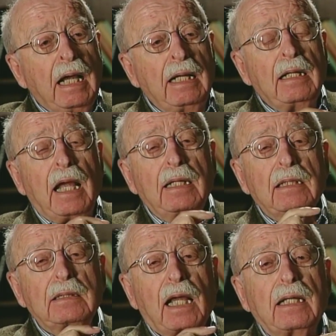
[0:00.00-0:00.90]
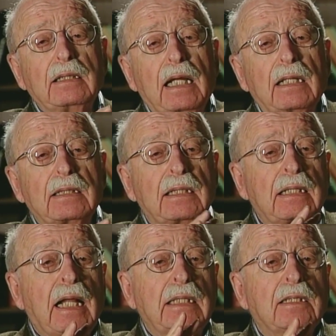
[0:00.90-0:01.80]
And, and the psychedelics
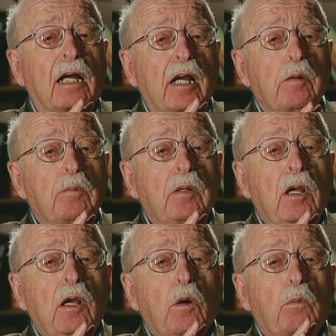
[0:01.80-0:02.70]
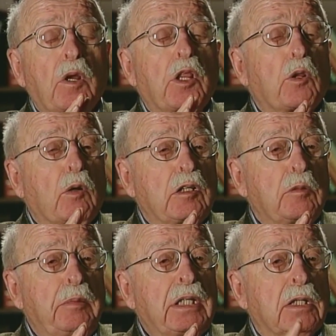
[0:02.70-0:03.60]
at that time were thought
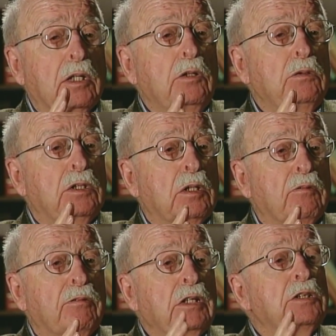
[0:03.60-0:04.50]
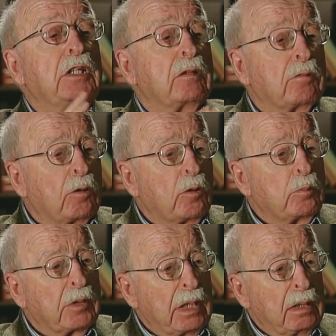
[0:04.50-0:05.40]
to be a clue to the functioning of the whole
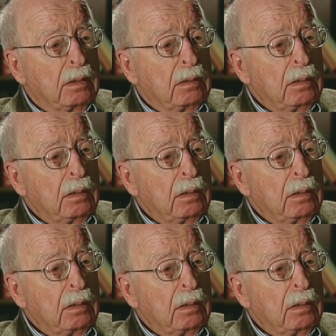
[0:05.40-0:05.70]
brain.